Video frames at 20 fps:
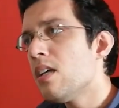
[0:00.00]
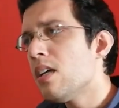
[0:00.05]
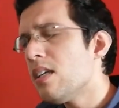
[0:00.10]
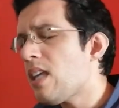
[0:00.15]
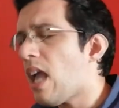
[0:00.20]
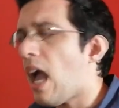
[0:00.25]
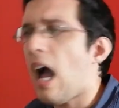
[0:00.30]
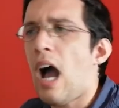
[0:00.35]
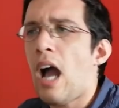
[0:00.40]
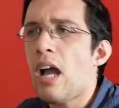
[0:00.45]

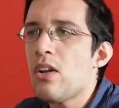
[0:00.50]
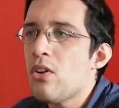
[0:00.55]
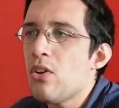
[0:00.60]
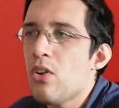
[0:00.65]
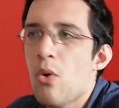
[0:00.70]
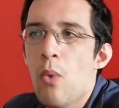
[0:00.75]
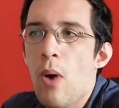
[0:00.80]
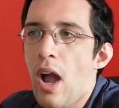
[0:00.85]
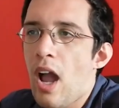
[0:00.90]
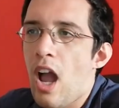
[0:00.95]
yeah, I don't
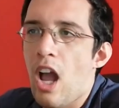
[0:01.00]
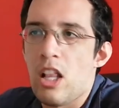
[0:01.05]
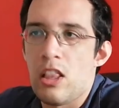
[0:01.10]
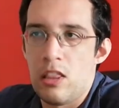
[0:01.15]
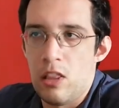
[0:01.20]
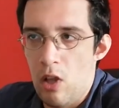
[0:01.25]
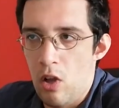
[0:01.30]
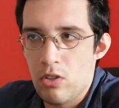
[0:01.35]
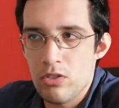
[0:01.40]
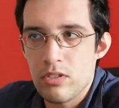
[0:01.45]
know why I
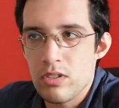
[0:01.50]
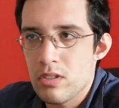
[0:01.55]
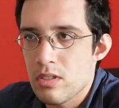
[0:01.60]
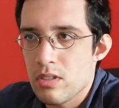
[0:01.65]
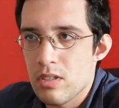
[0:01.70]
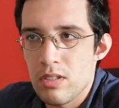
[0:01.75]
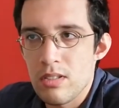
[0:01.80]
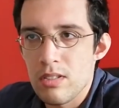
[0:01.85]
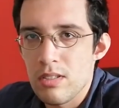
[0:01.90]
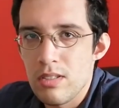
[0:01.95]

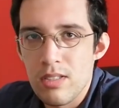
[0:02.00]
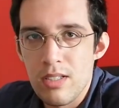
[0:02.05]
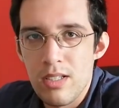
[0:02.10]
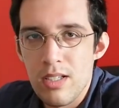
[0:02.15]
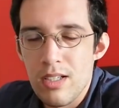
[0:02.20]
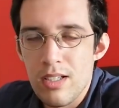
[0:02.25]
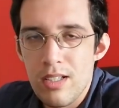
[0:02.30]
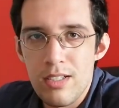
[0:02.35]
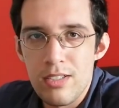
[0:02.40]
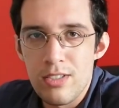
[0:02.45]
lost
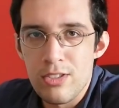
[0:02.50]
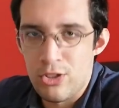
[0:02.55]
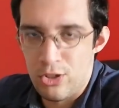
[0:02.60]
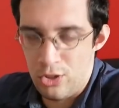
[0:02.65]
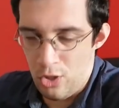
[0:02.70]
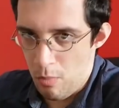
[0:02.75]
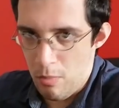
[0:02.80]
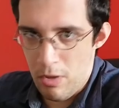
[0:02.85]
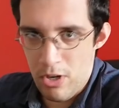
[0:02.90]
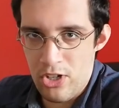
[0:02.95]

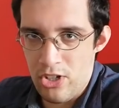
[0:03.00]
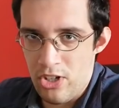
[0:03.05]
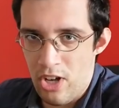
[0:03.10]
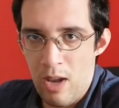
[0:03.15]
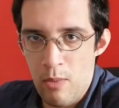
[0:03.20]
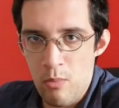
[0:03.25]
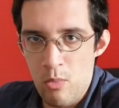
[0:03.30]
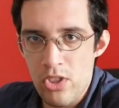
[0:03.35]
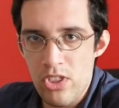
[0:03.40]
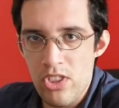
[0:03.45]
so much
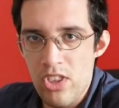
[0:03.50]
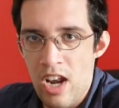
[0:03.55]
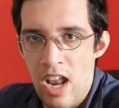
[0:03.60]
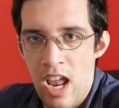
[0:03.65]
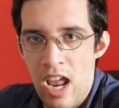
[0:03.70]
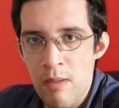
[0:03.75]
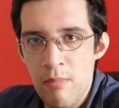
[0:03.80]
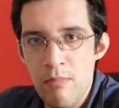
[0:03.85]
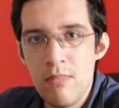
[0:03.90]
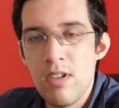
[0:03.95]
time with the
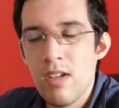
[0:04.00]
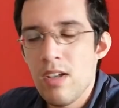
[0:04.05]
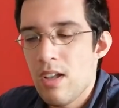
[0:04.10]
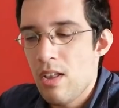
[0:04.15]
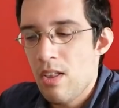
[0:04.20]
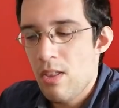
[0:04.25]
name.